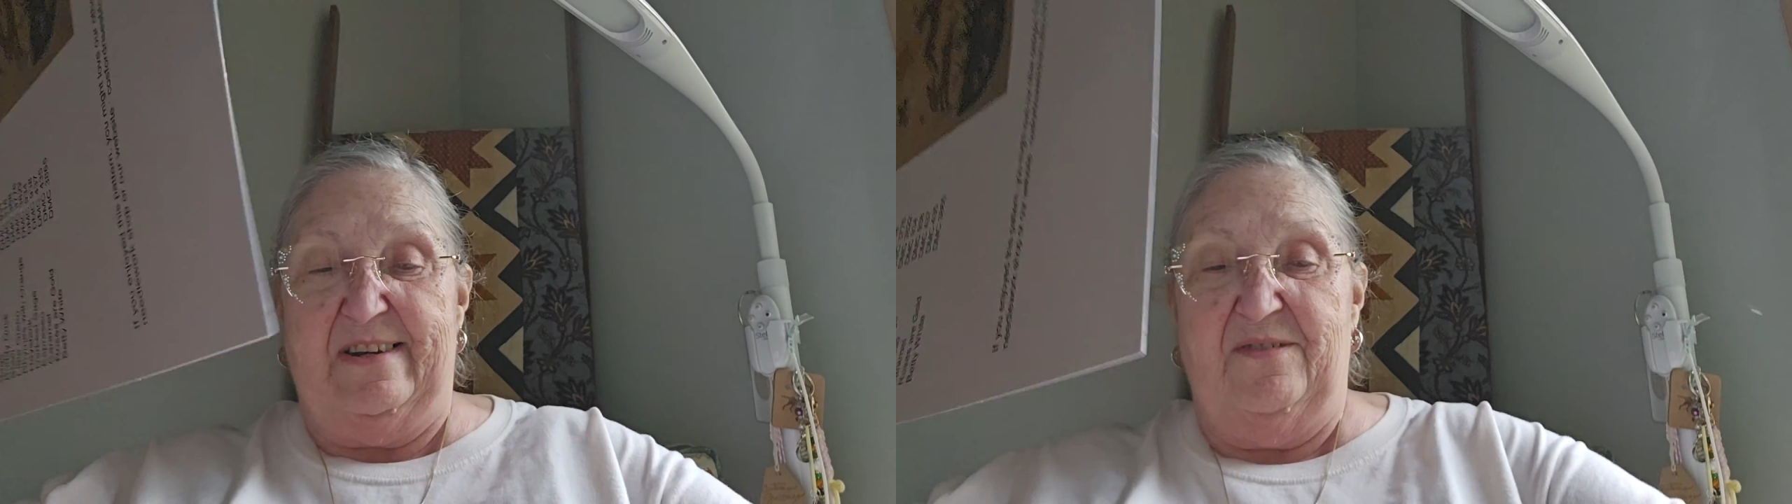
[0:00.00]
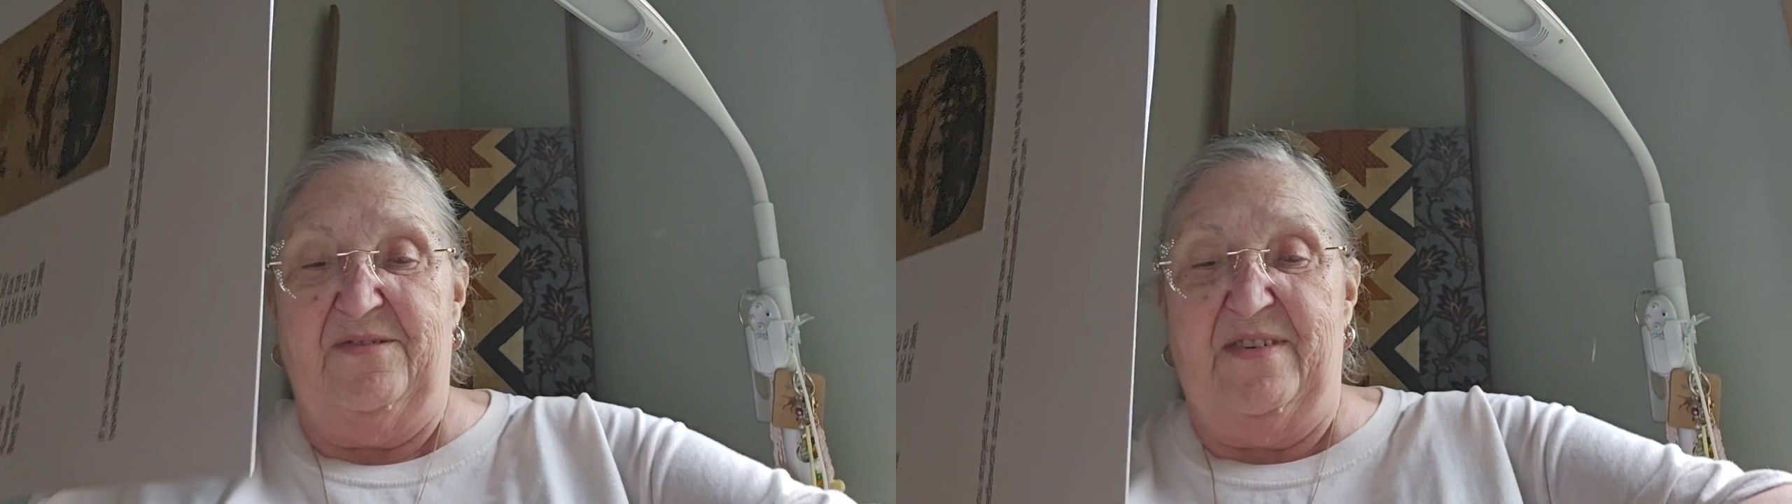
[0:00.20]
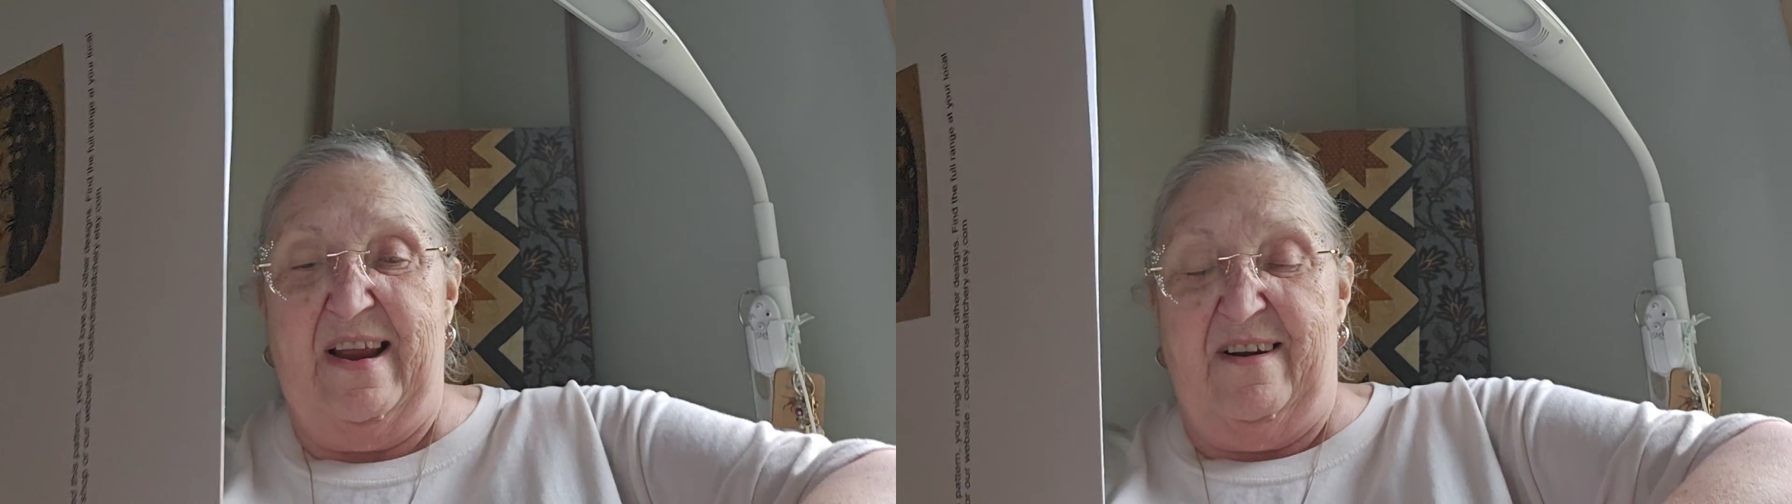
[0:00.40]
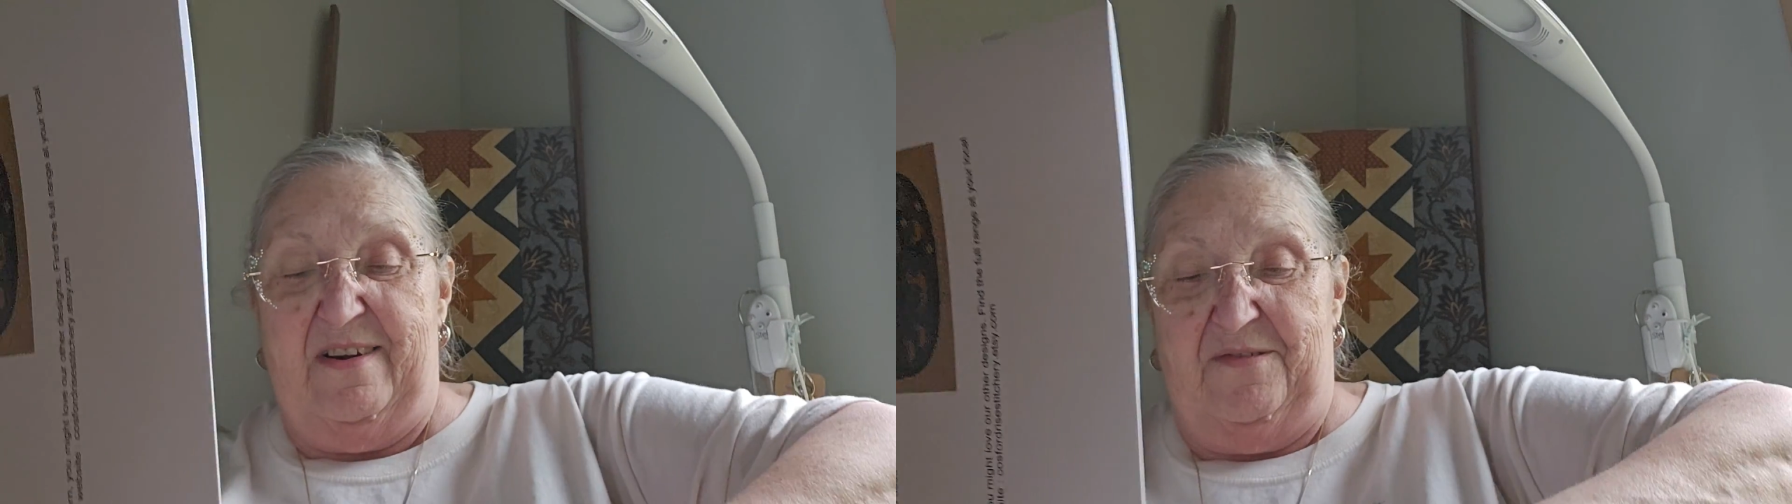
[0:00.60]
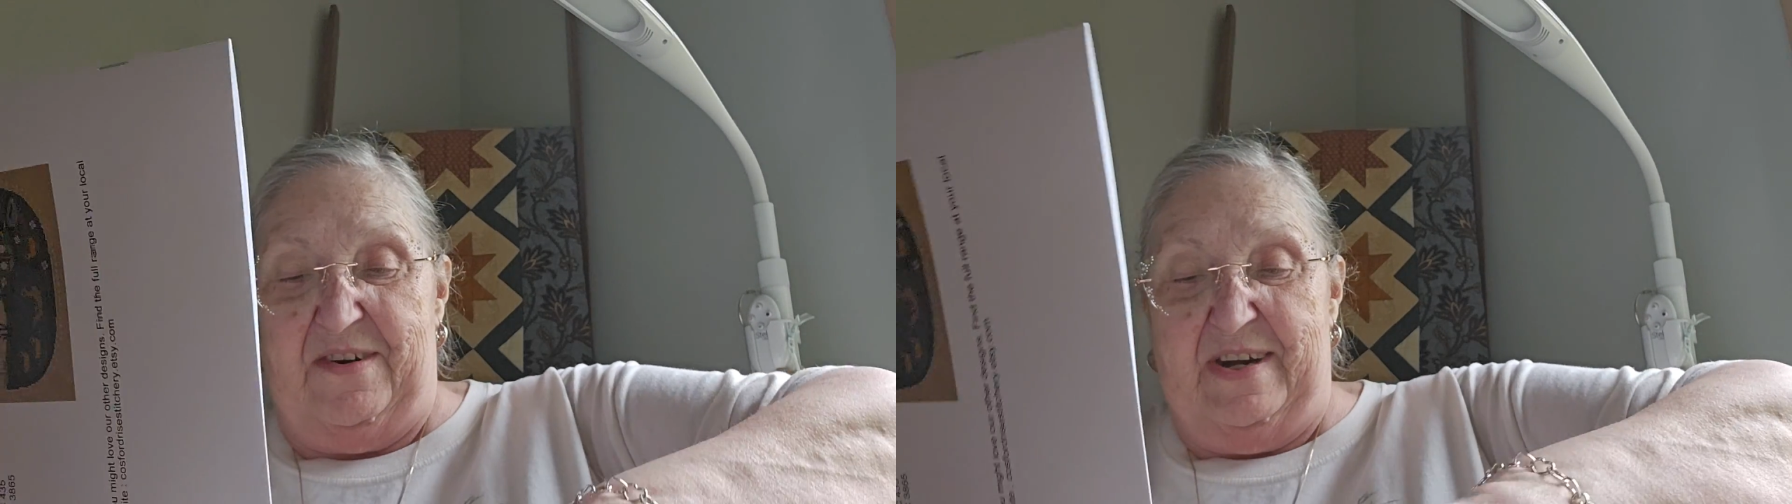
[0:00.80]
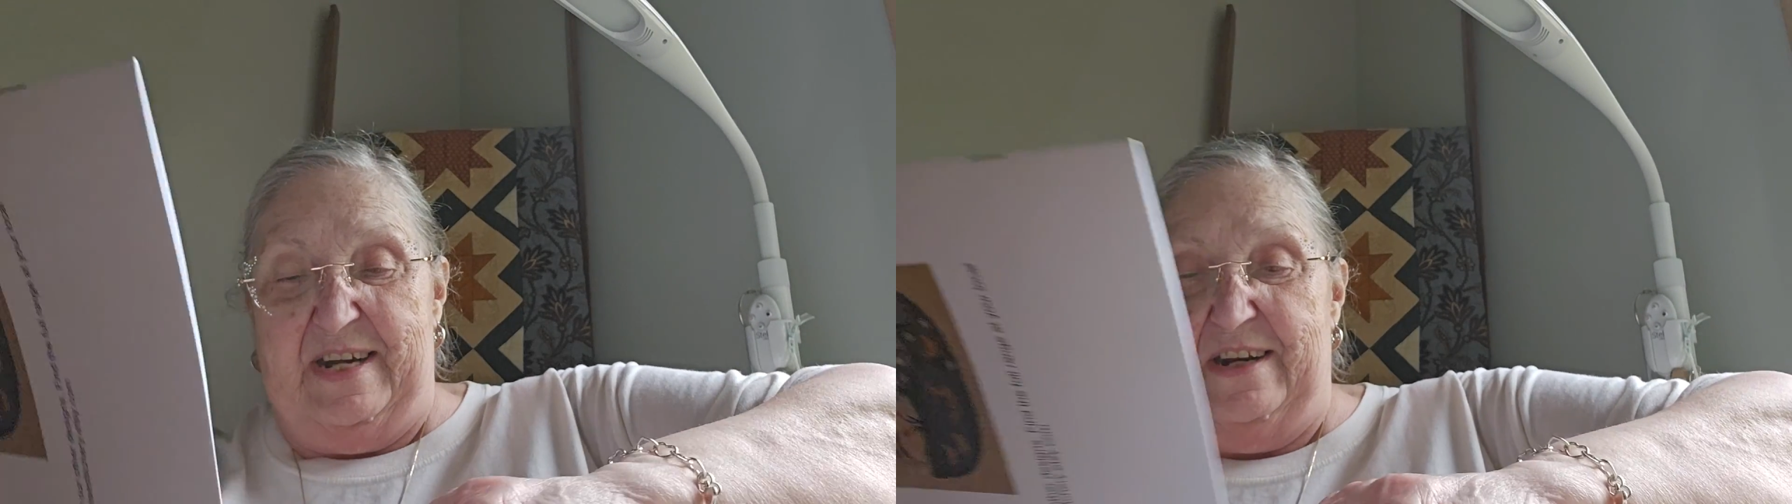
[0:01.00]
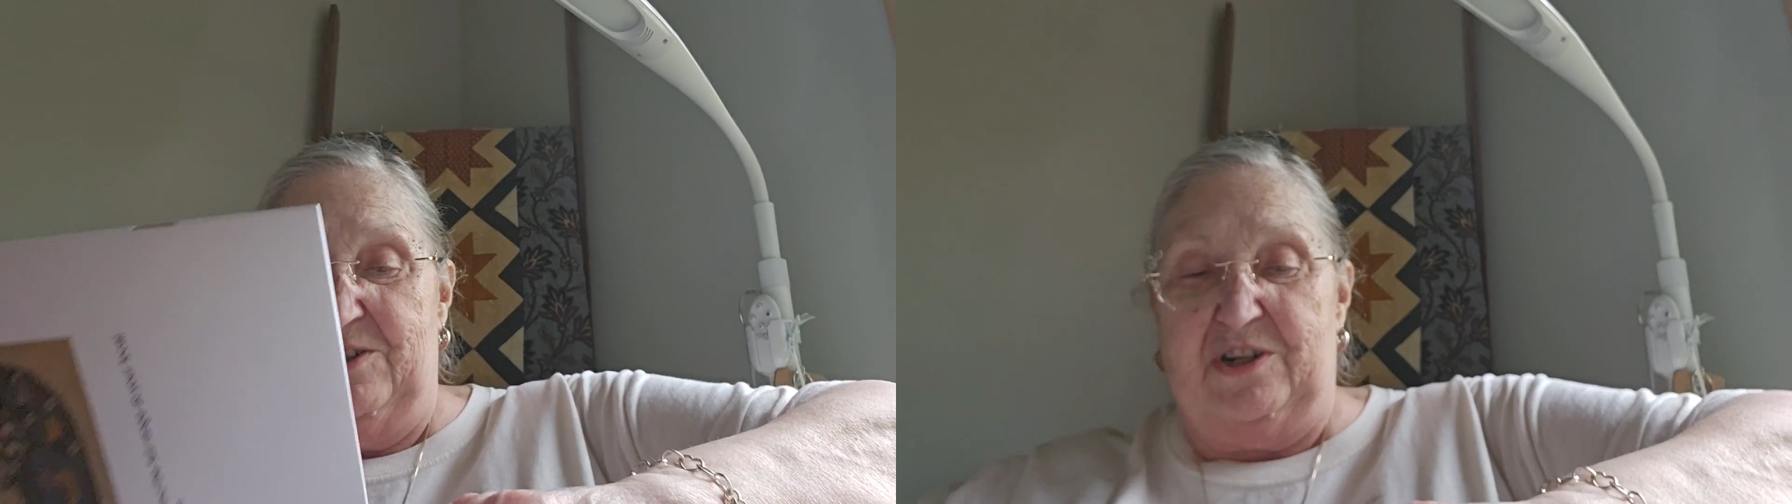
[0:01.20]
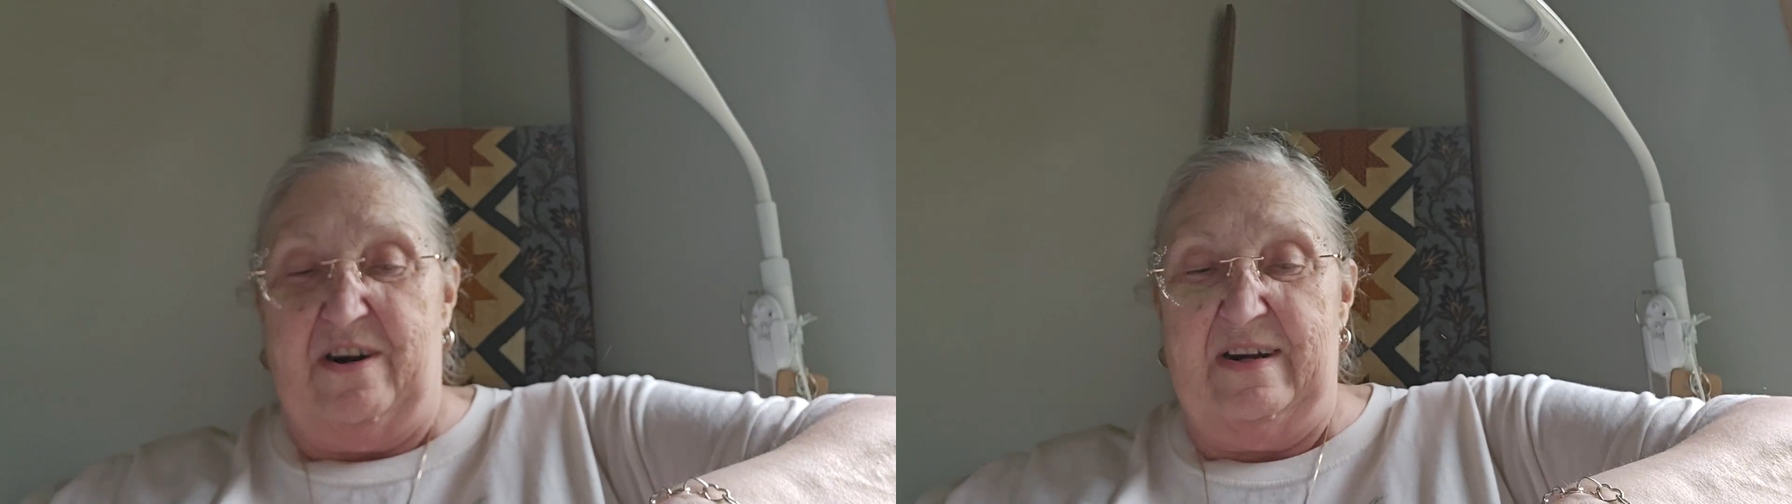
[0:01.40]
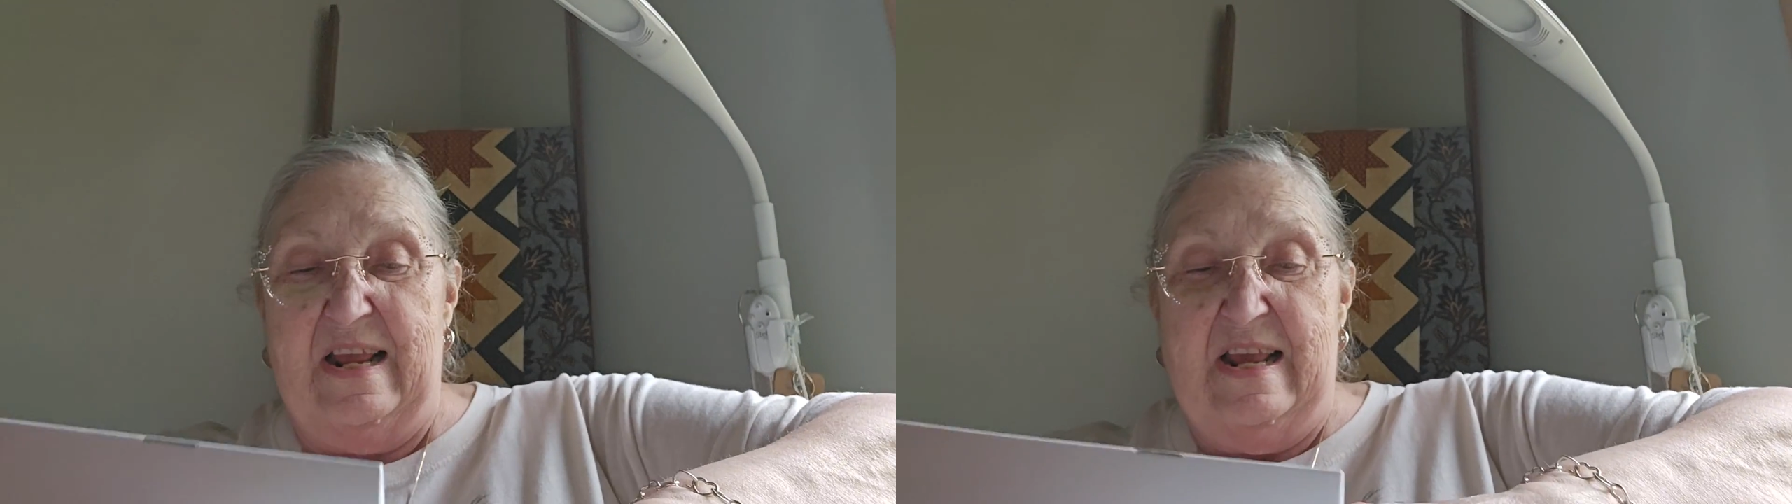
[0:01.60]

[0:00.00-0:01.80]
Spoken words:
very, very neat chart.